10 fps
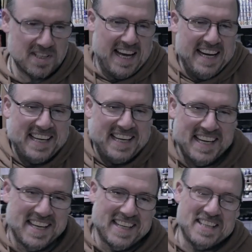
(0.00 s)
take
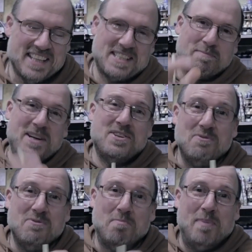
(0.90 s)
a
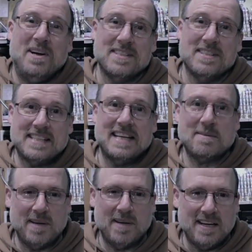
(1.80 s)
special burnt teddy
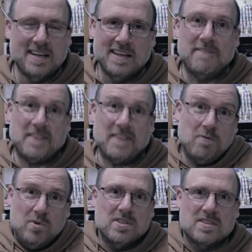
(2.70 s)
bear that
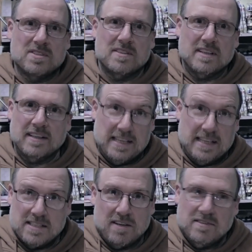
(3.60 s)
was
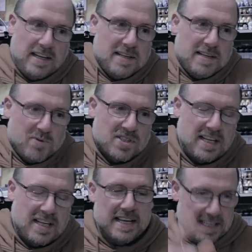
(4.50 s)
his own, and he would just
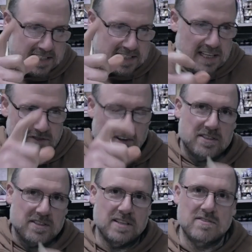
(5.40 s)
lay it there to take
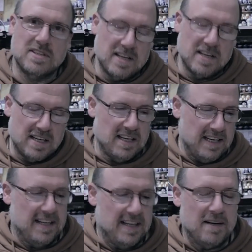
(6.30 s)
photos.
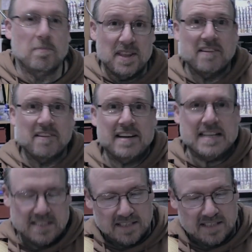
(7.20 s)
Uh, but there
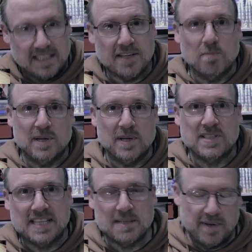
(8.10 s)
is a little burnt
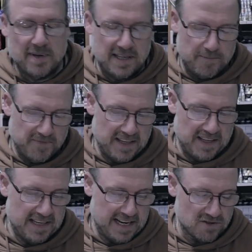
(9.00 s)
teddy bear
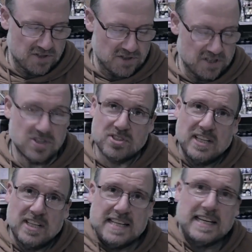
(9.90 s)
uh, outside, just
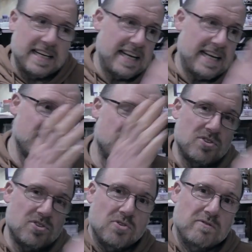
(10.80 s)
leaning against the
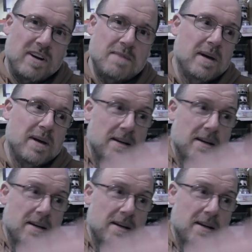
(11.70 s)
door frame,